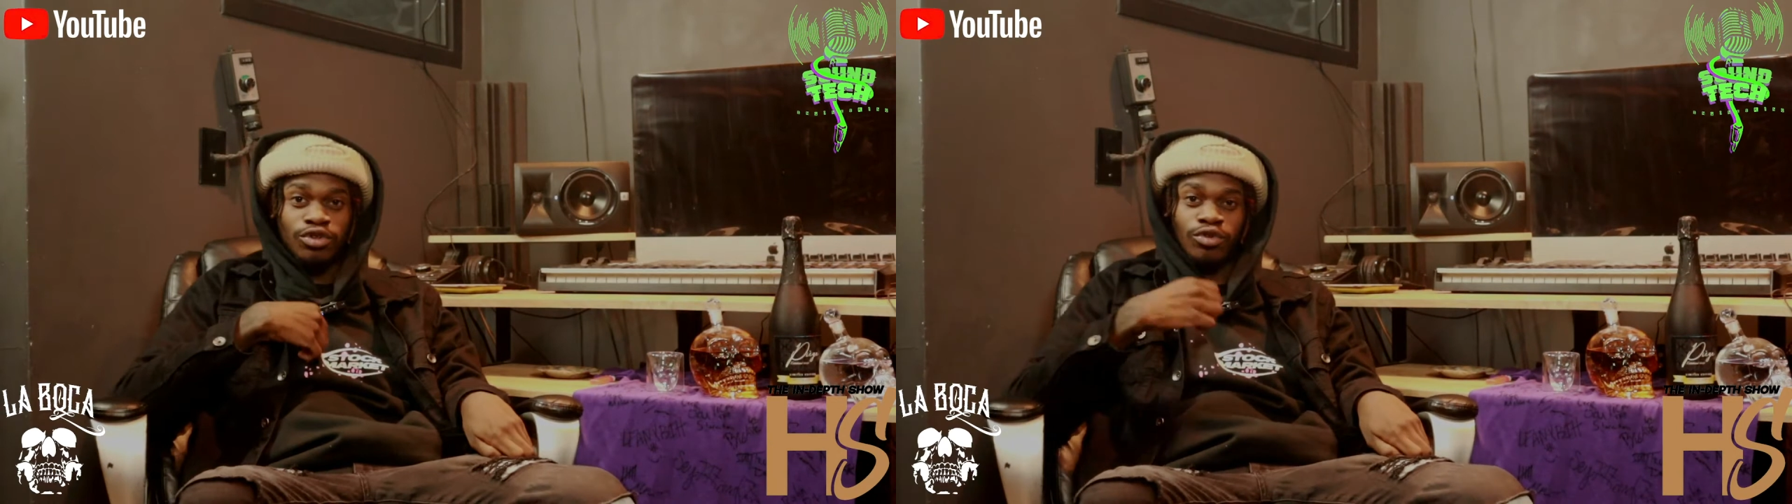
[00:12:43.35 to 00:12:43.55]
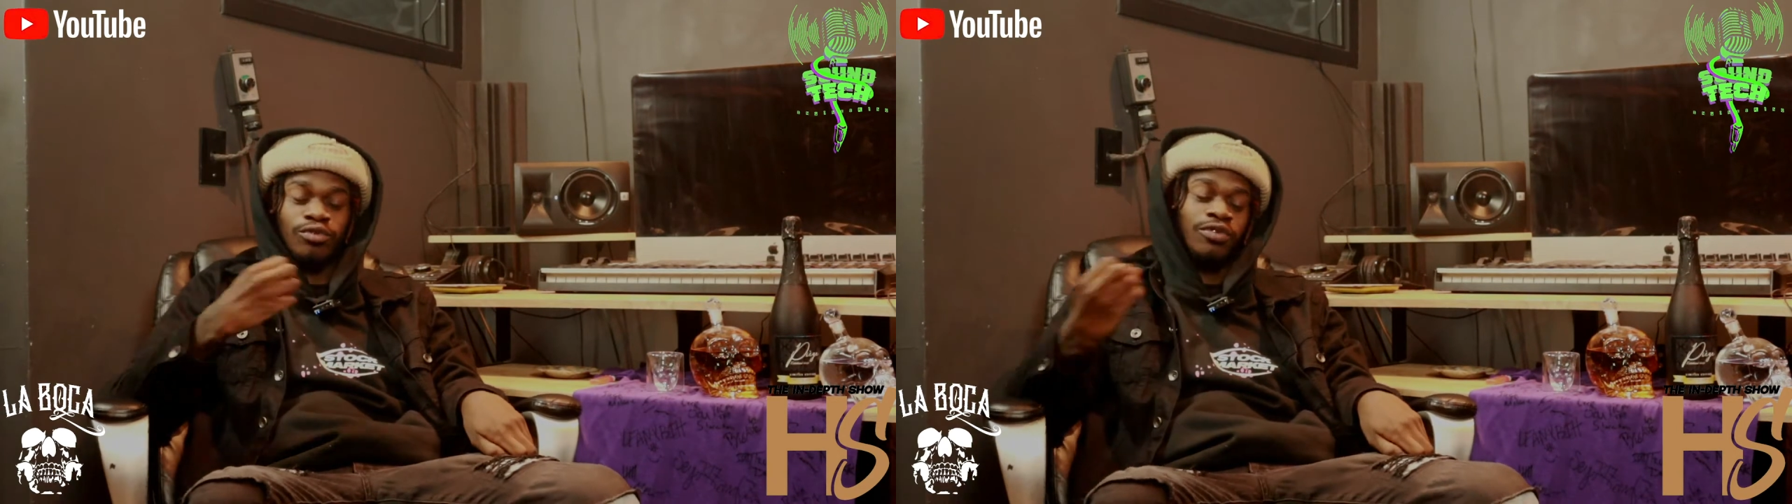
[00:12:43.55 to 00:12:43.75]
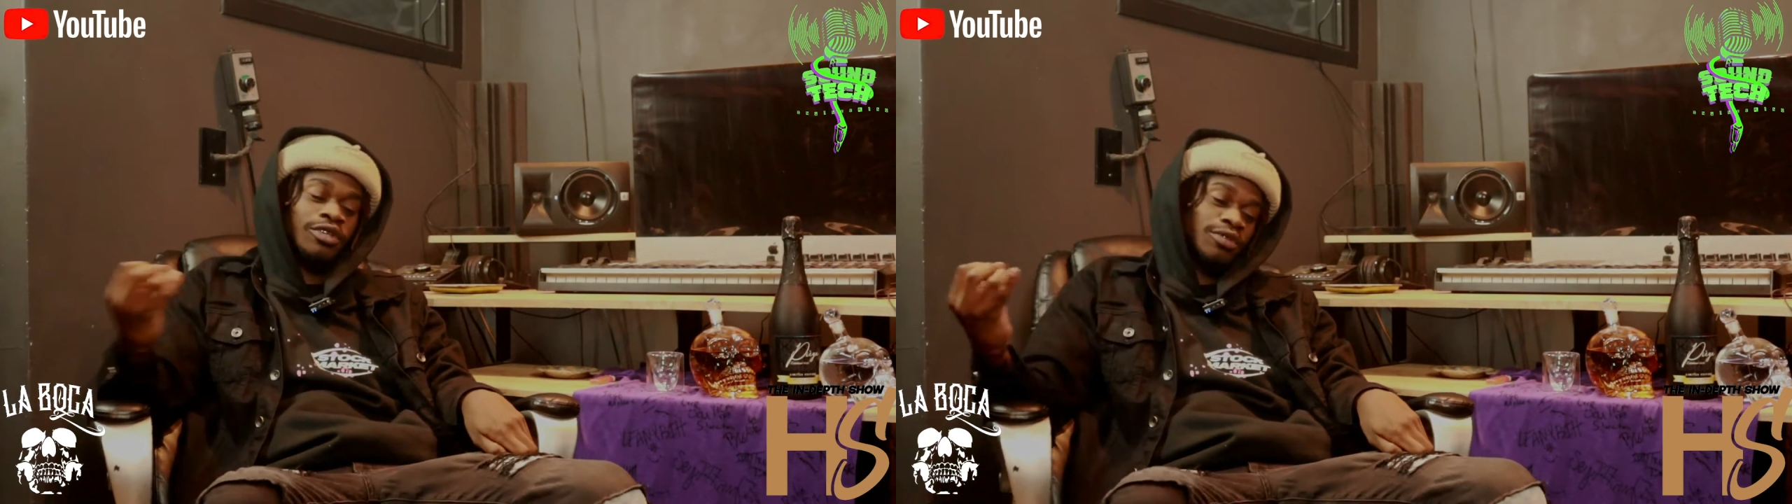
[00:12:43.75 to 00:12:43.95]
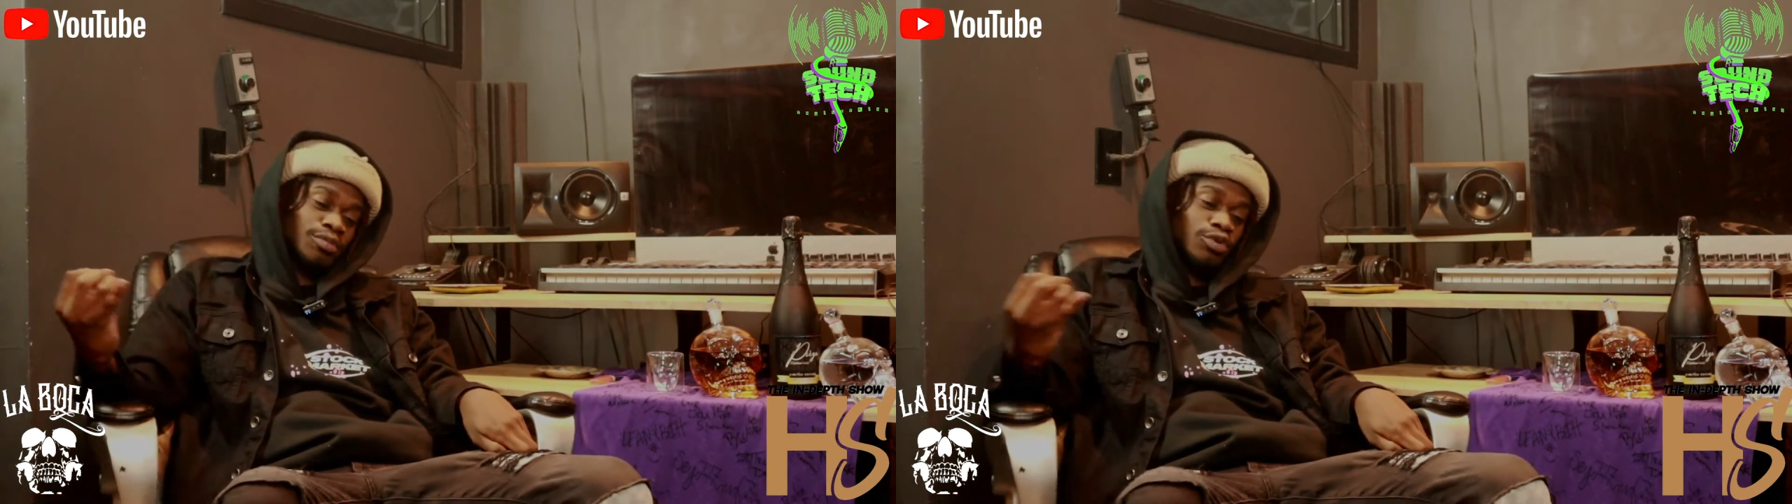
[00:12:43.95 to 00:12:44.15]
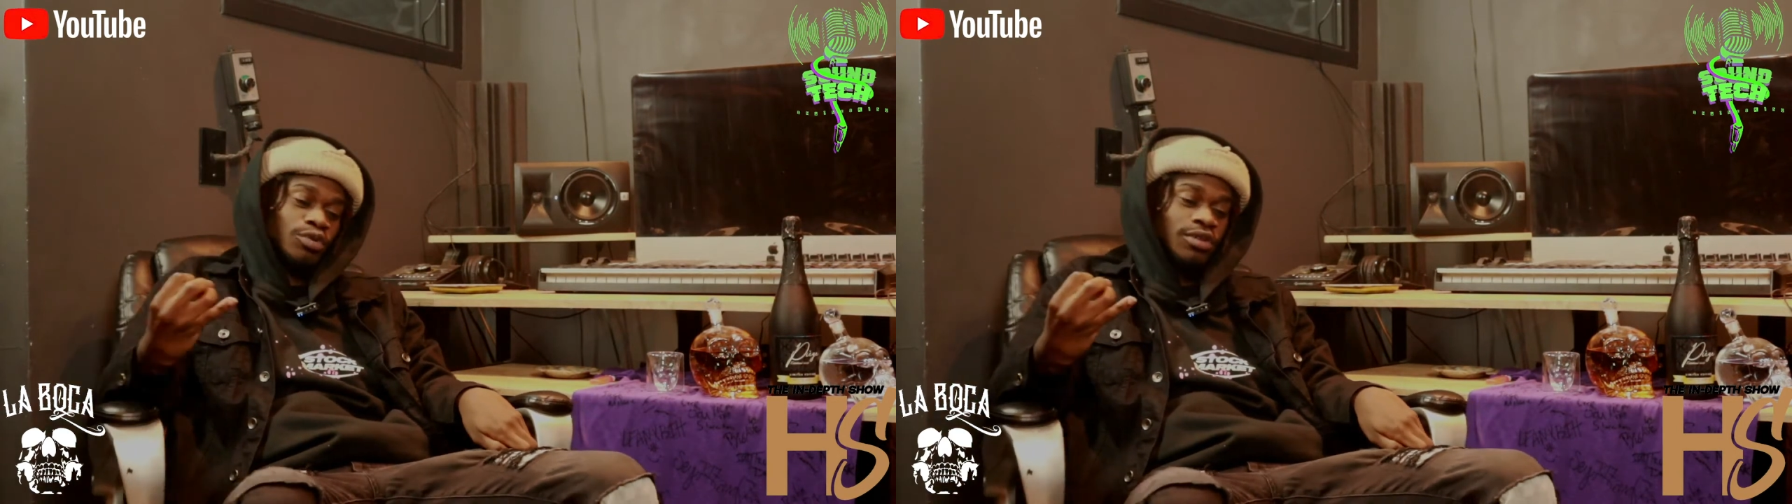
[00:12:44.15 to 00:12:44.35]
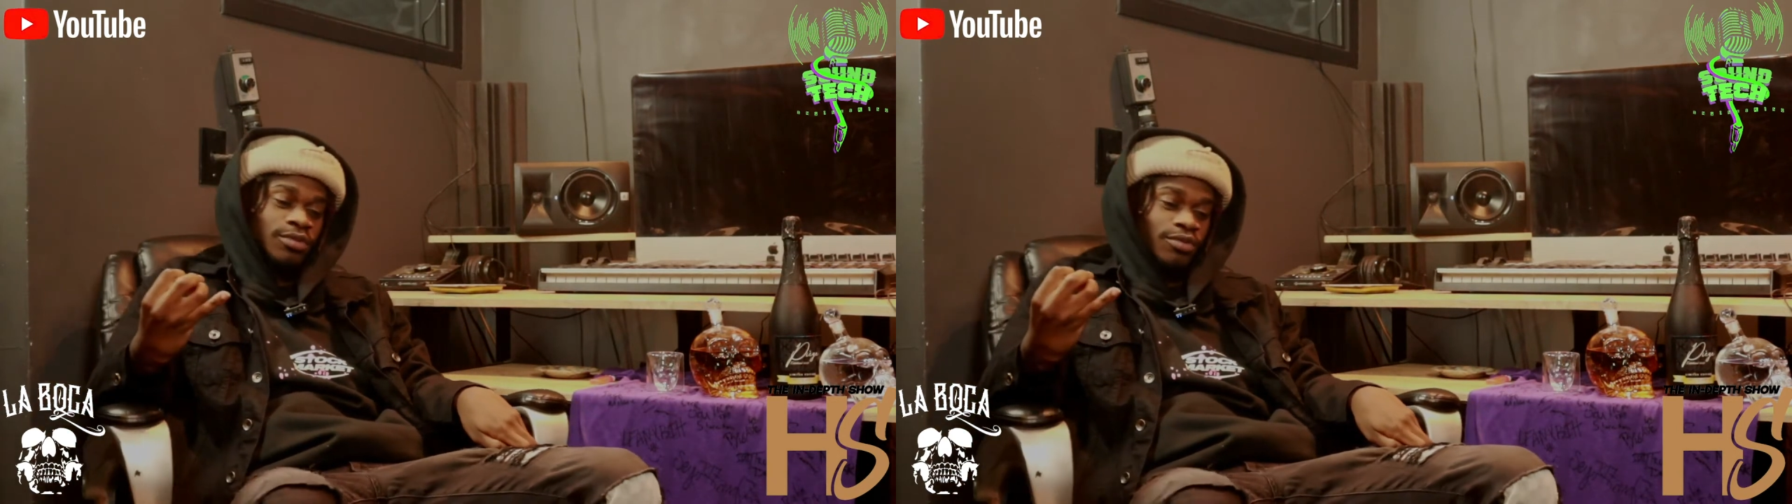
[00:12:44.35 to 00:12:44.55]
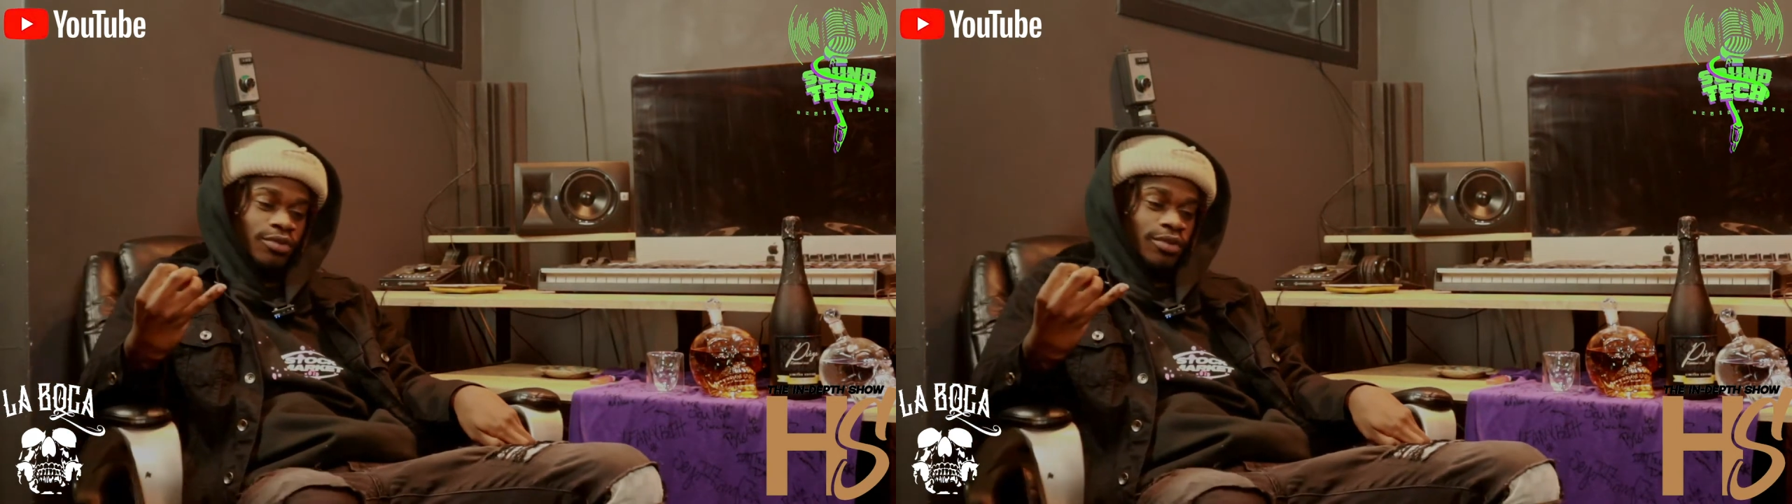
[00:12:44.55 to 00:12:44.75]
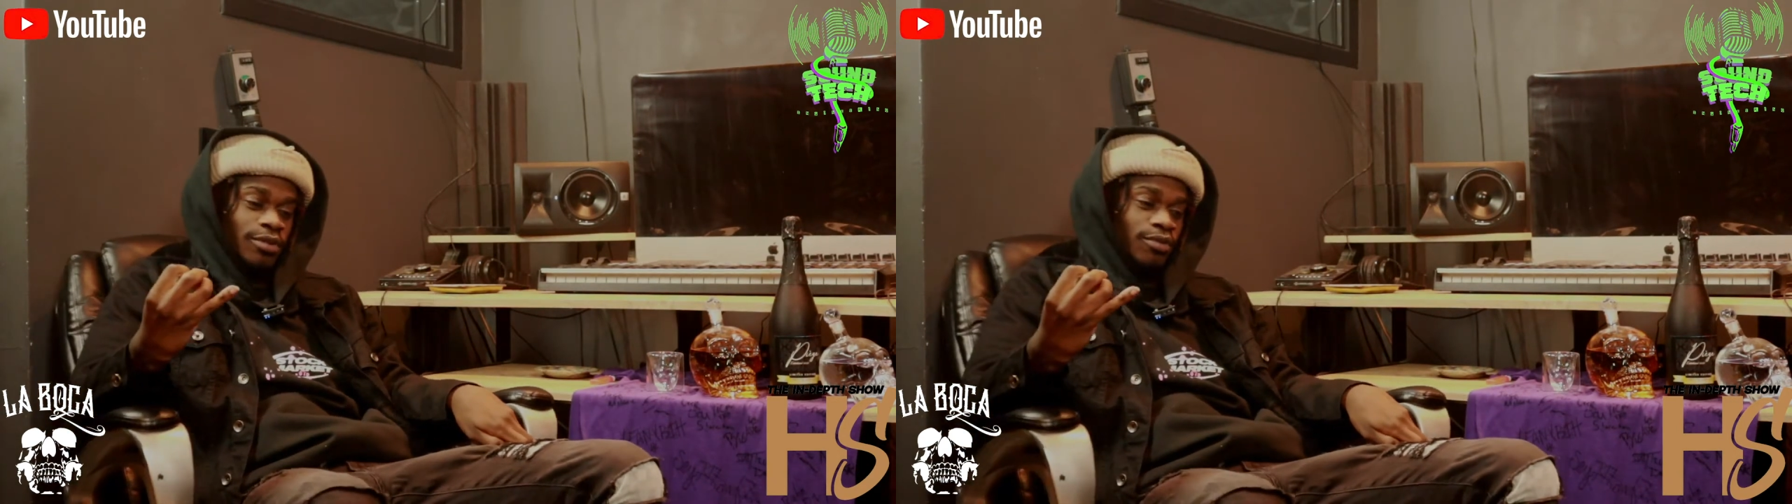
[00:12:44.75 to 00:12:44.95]
so first moves
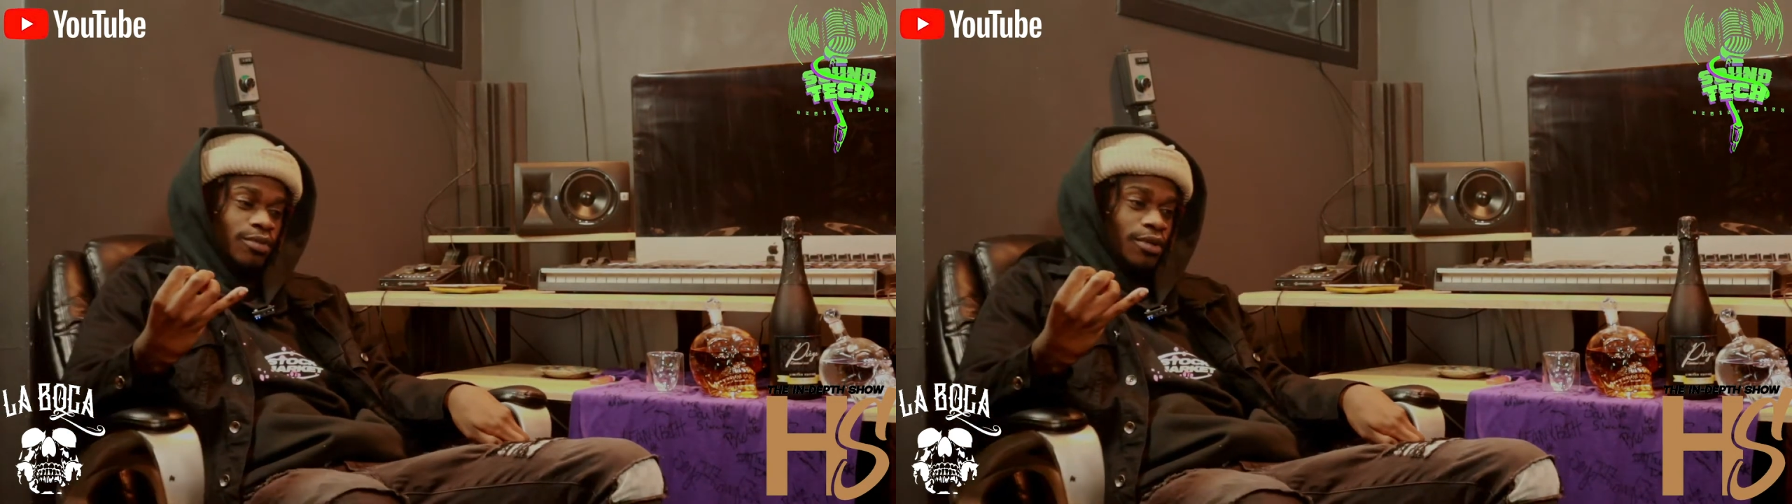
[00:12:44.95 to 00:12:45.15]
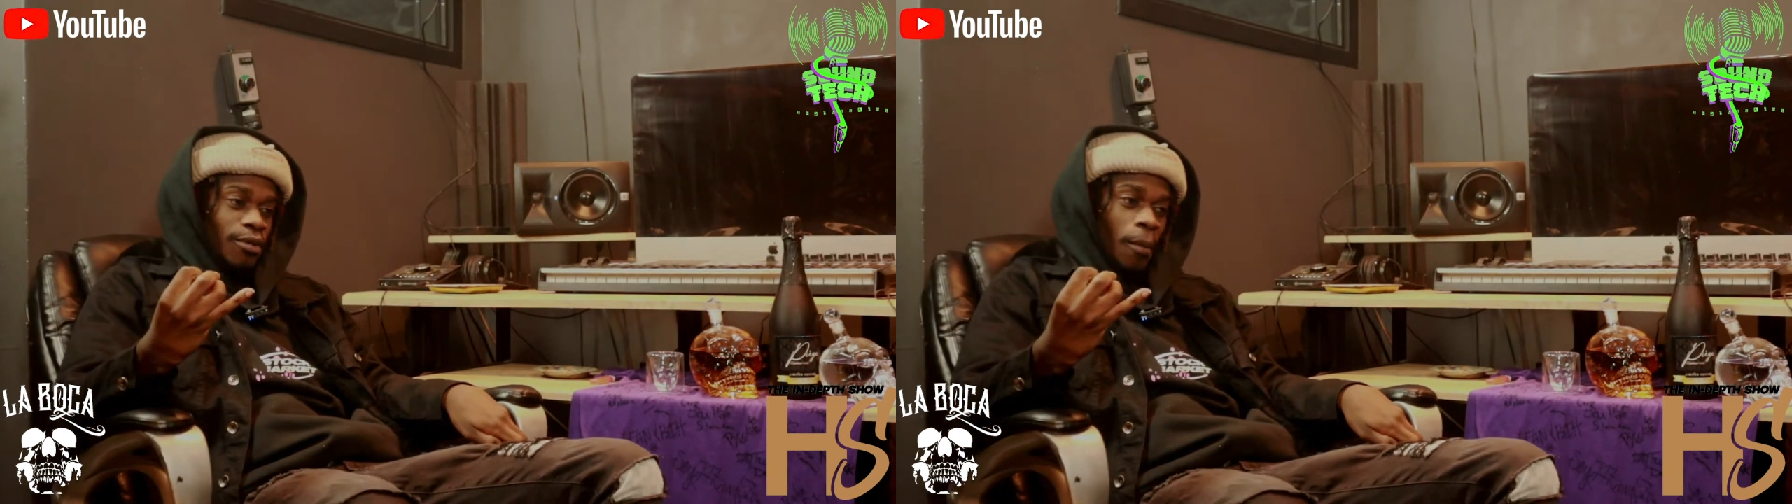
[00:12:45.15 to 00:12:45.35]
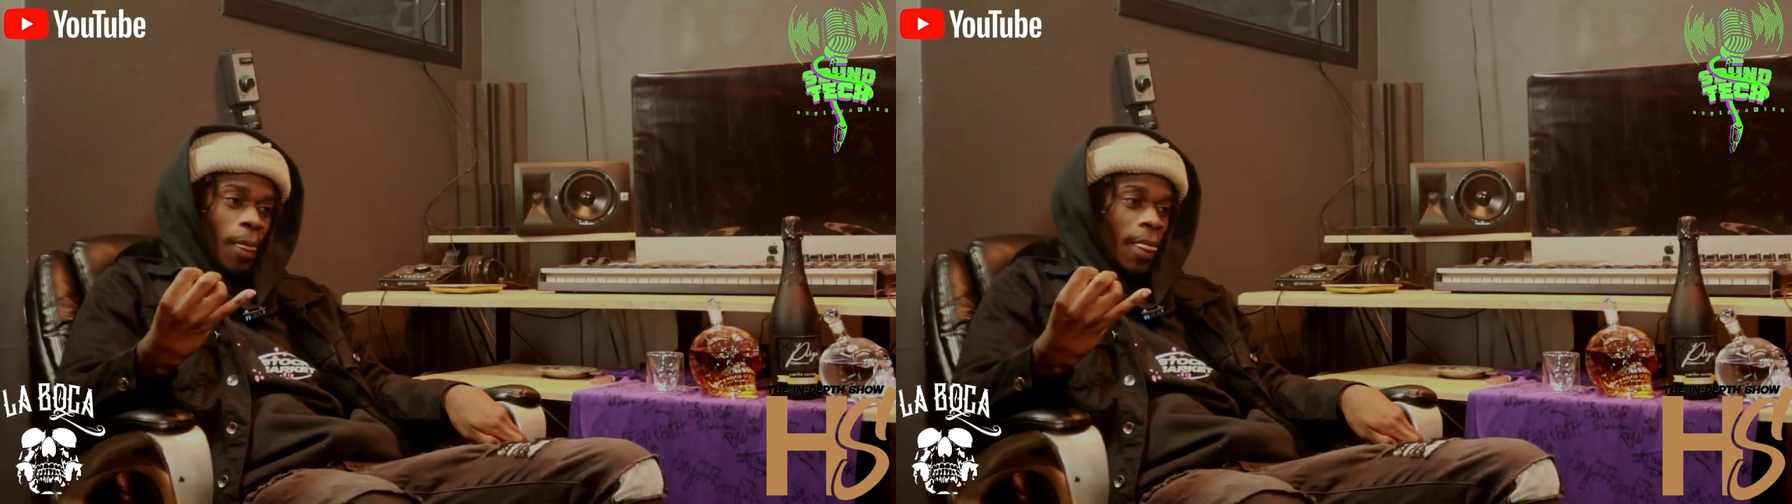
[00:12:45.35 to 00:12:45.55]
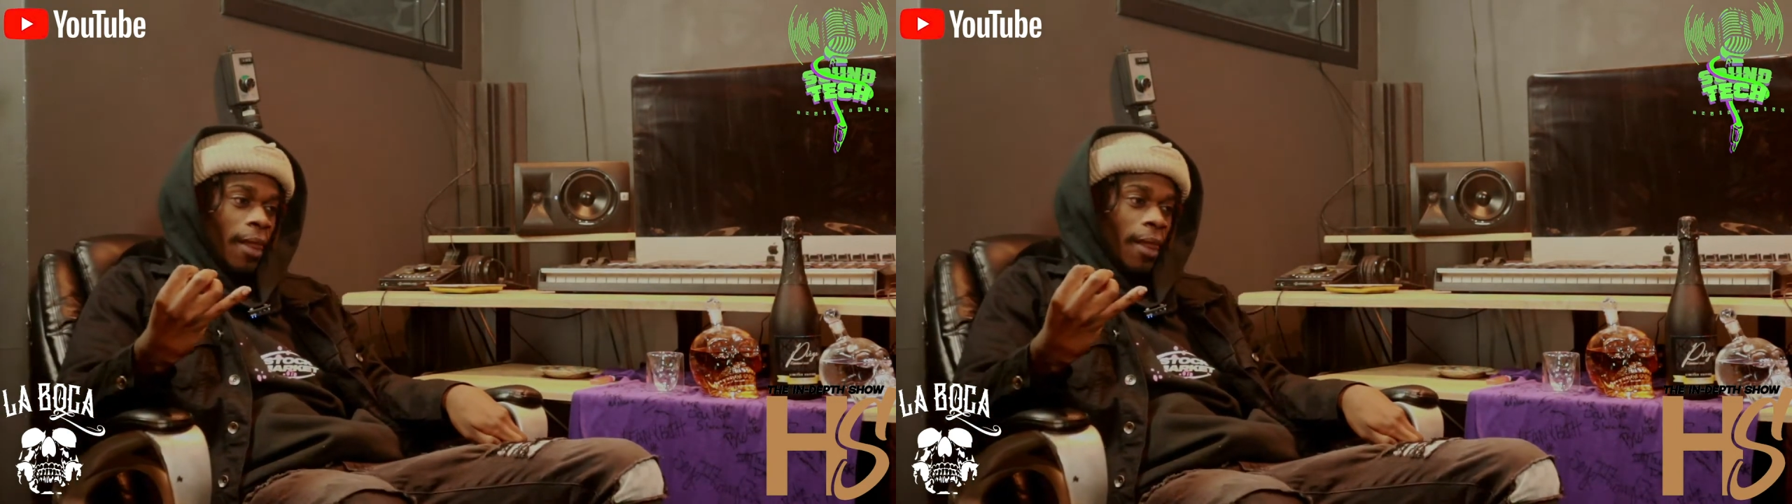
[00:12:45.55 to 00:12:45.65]
for real, for real.